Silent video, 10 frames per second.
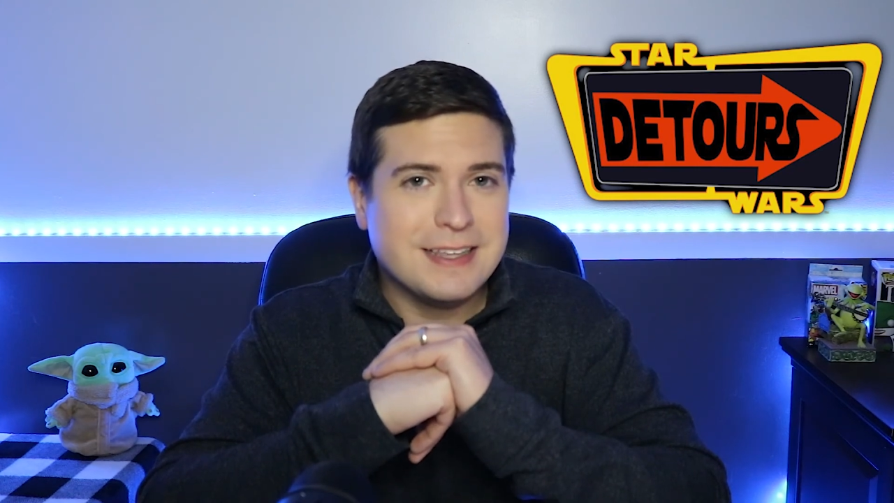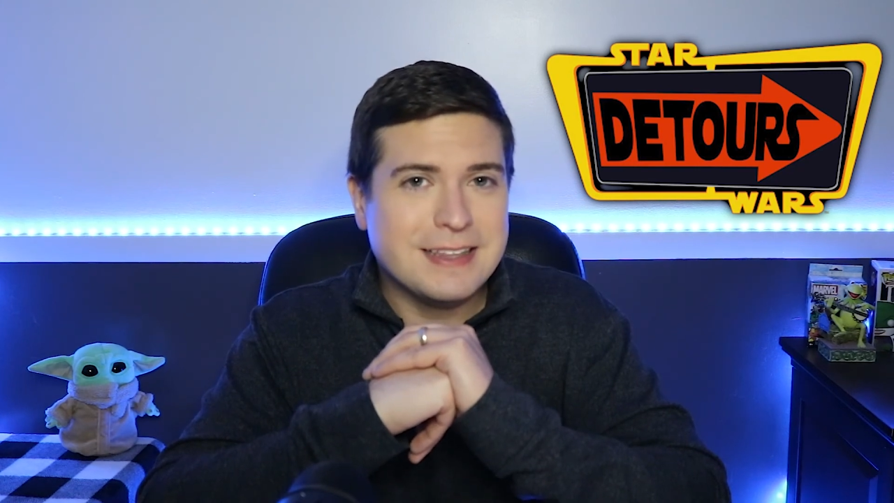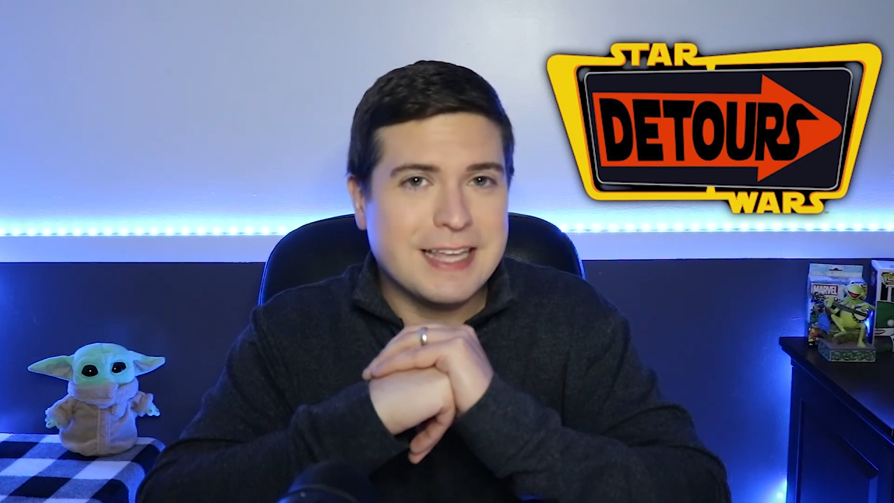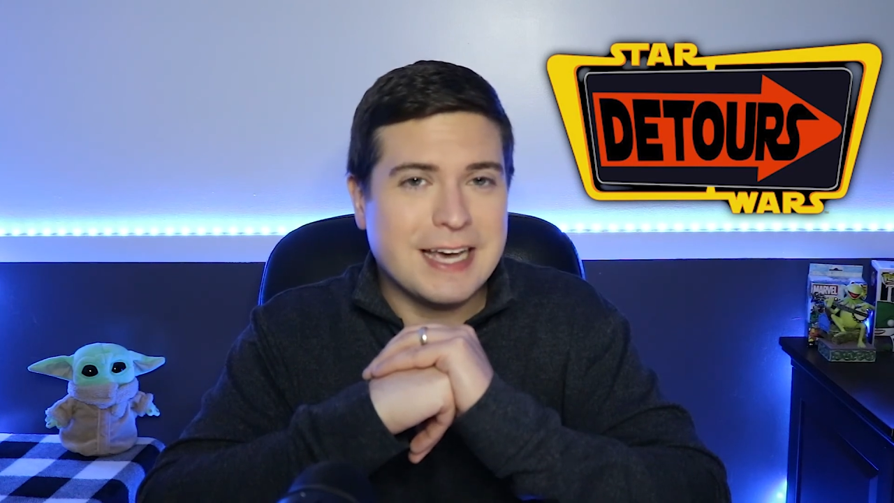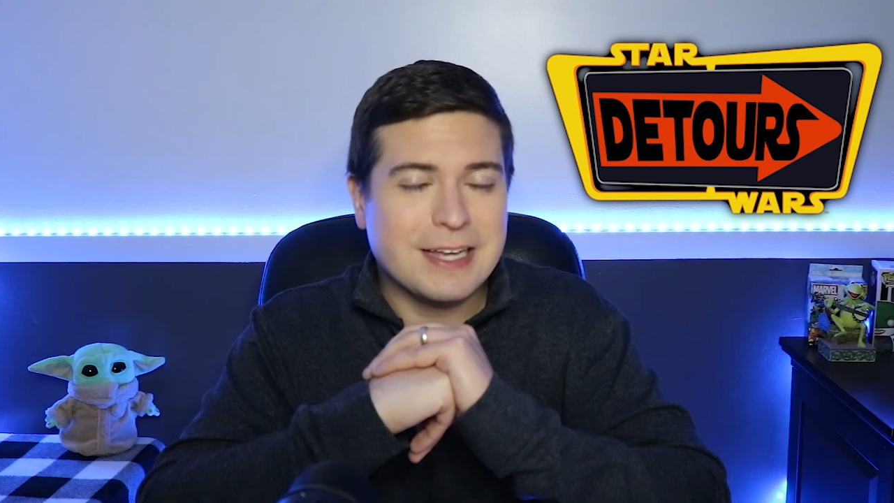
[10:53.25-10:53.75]

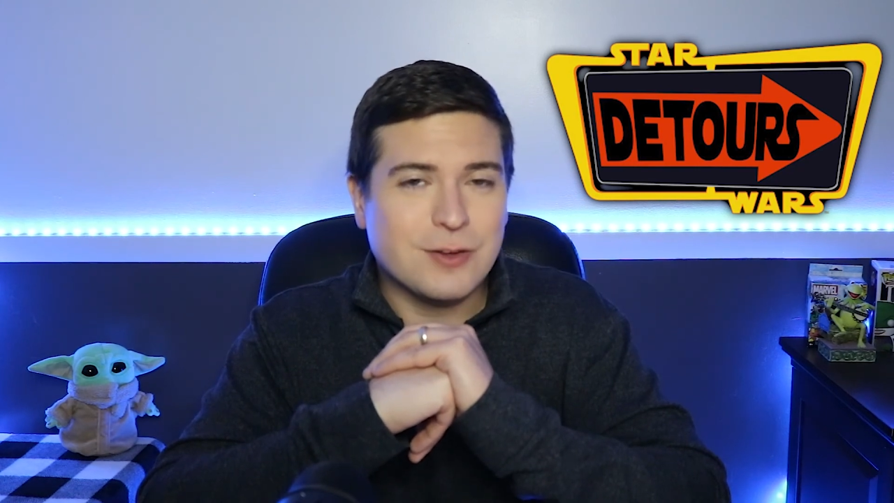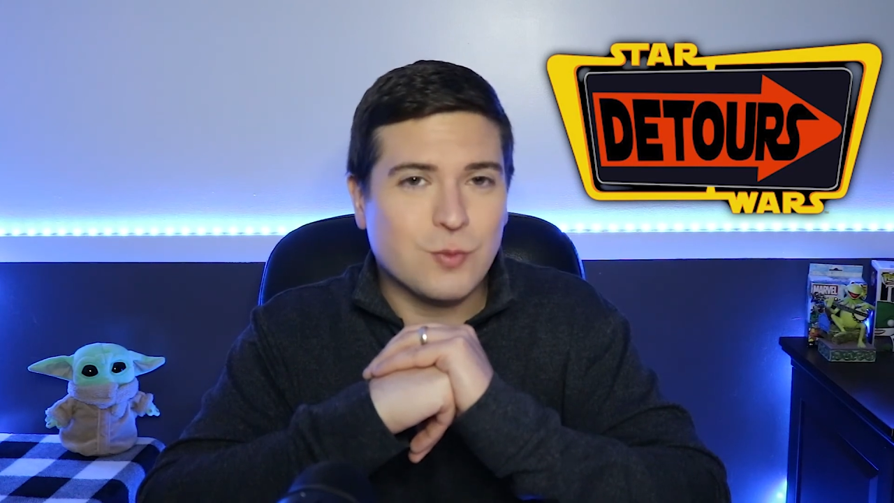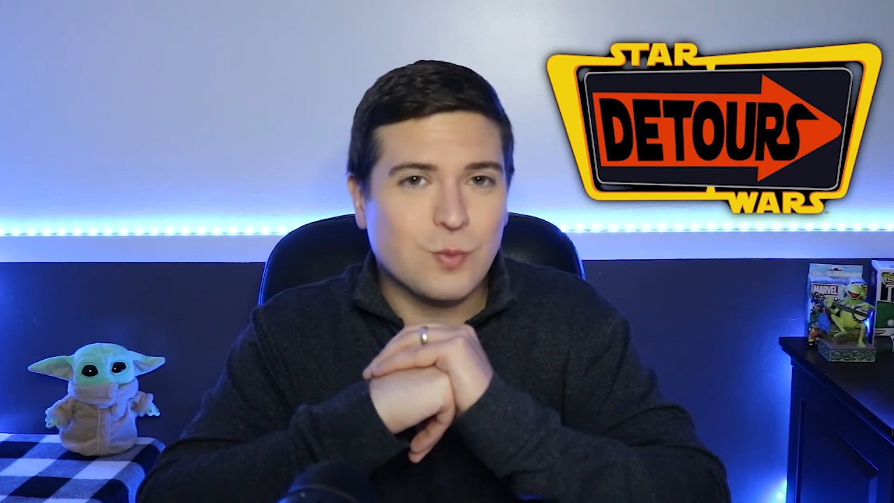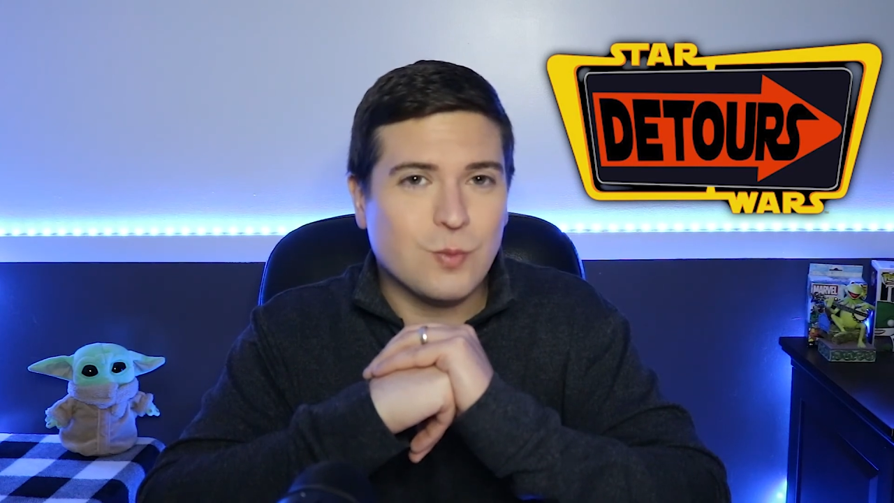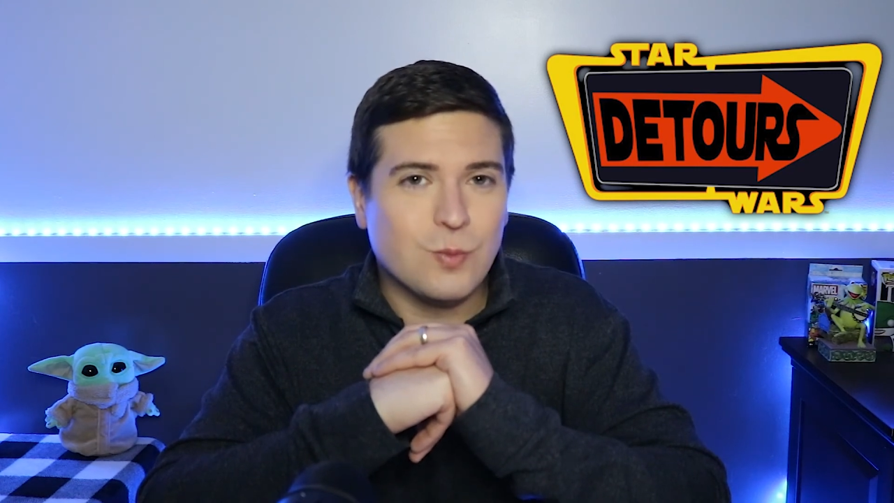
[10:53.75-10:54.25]
that
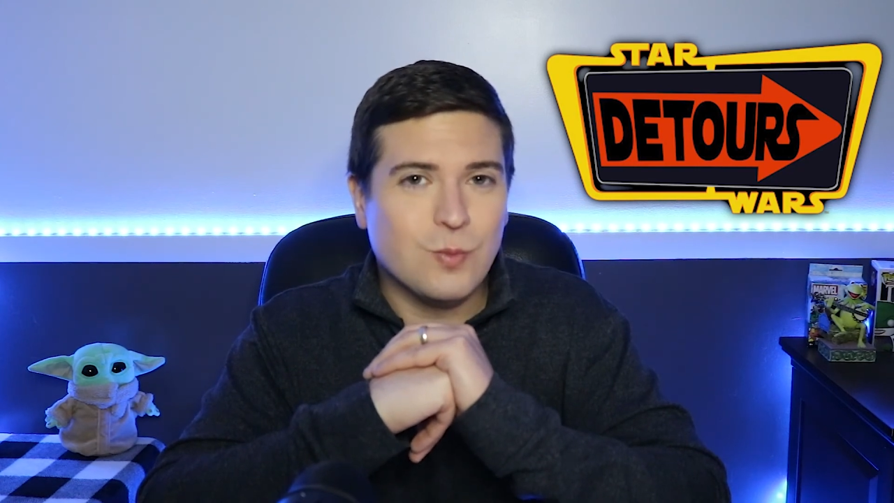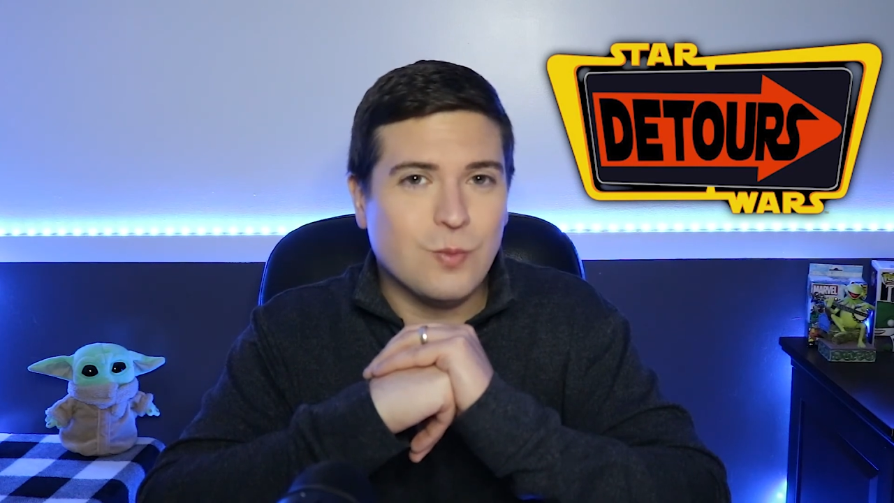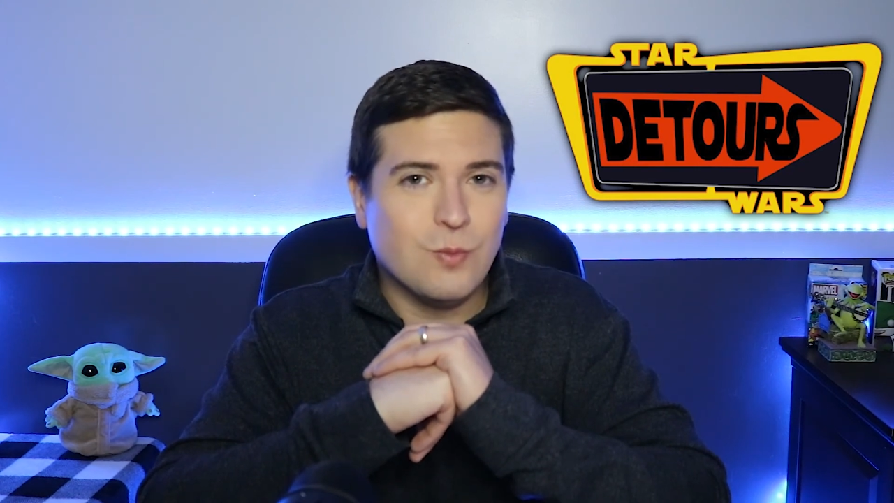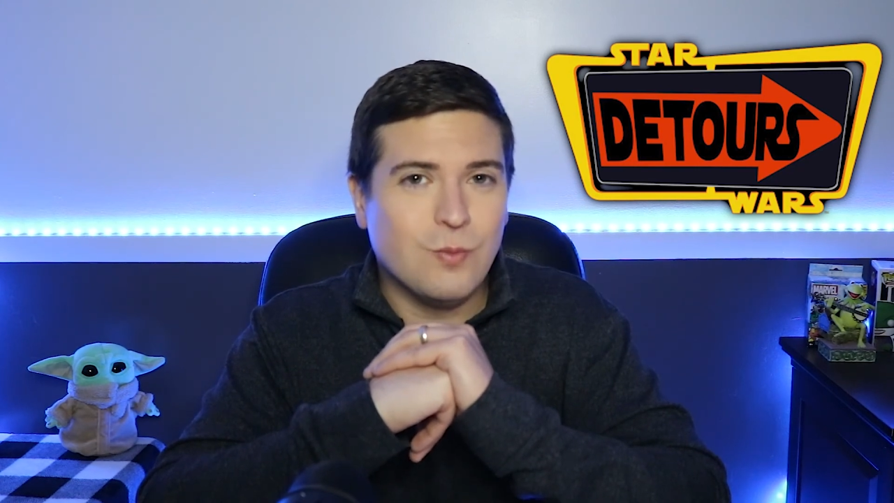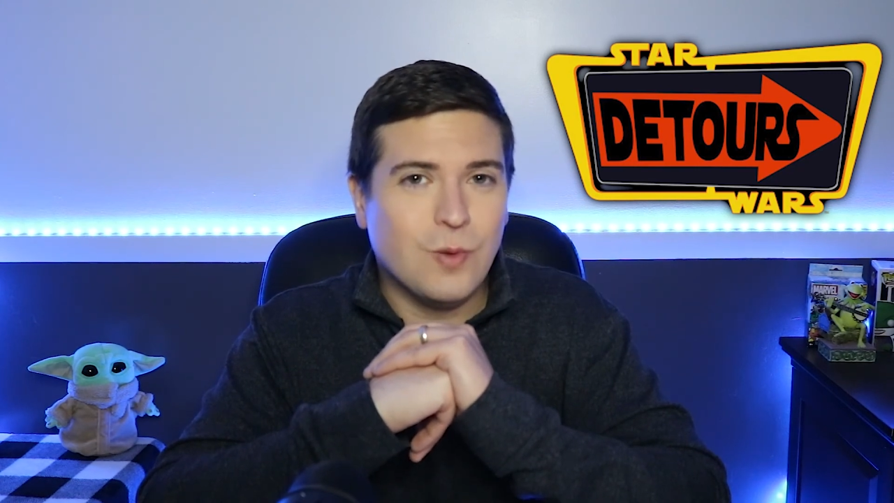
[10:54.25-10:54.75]

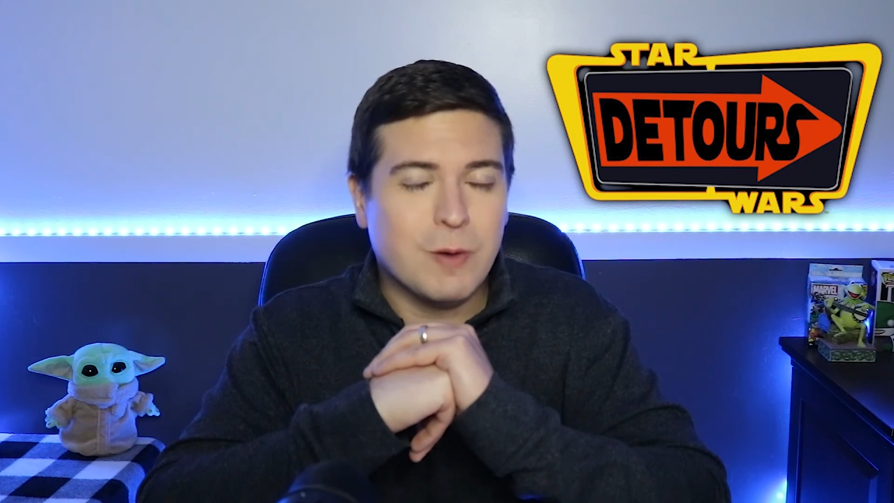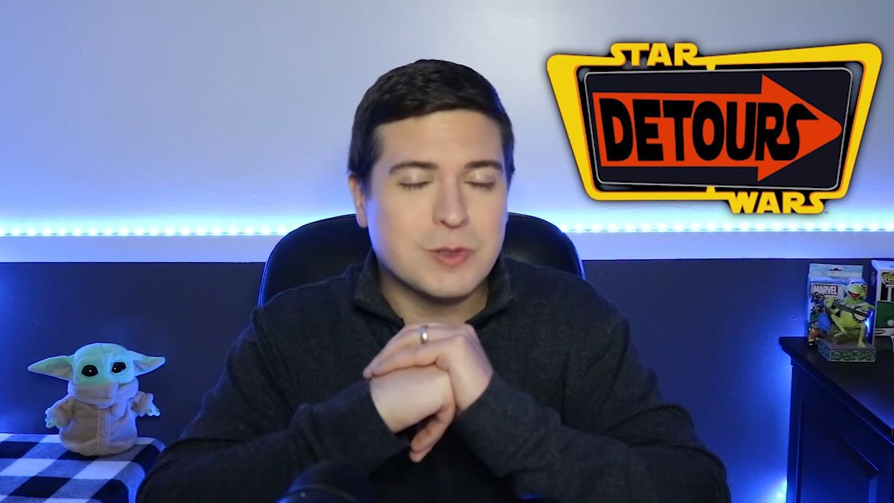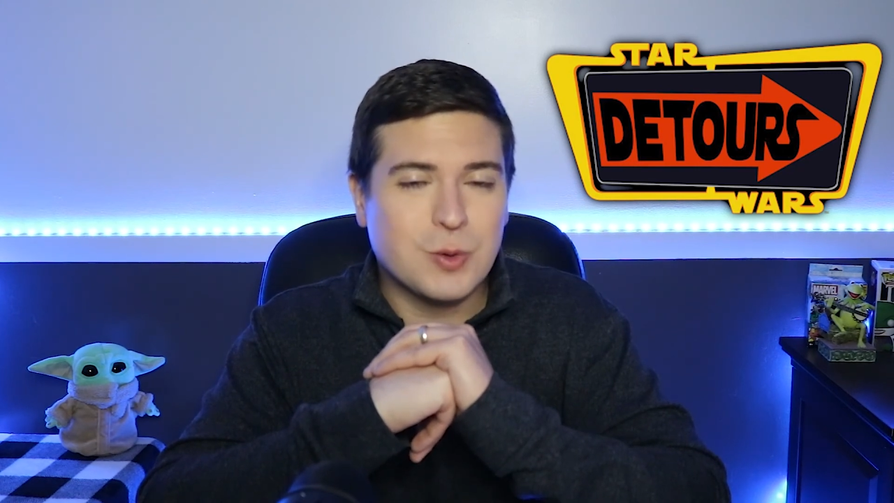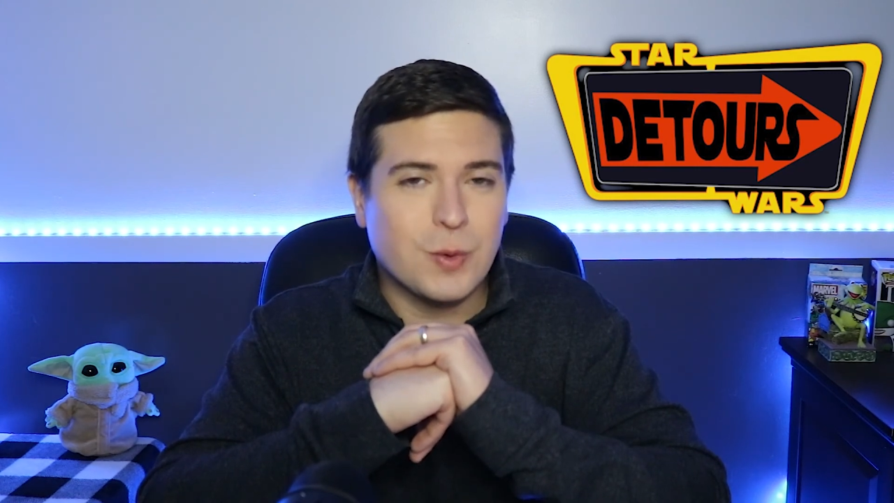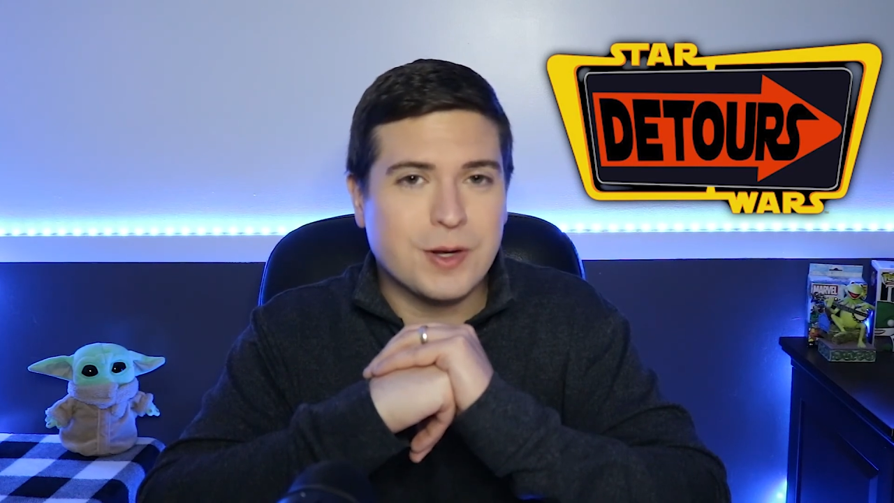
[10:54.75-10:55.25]
what
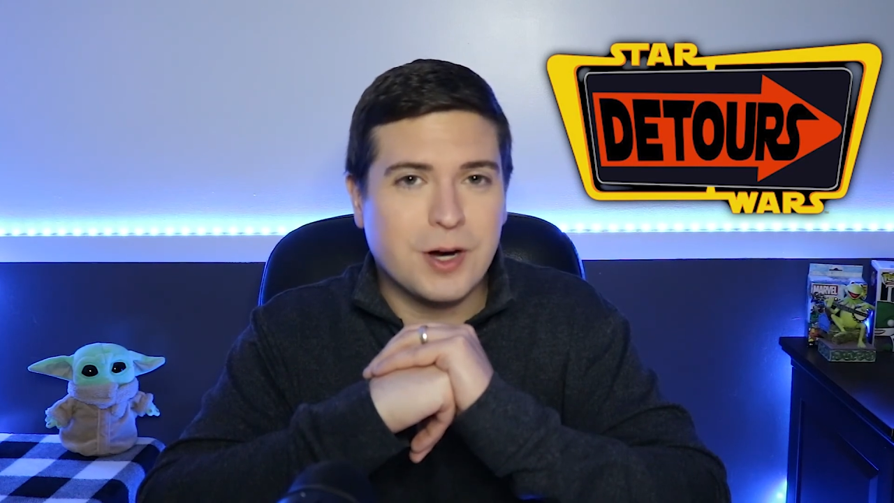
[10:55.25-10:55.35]
was going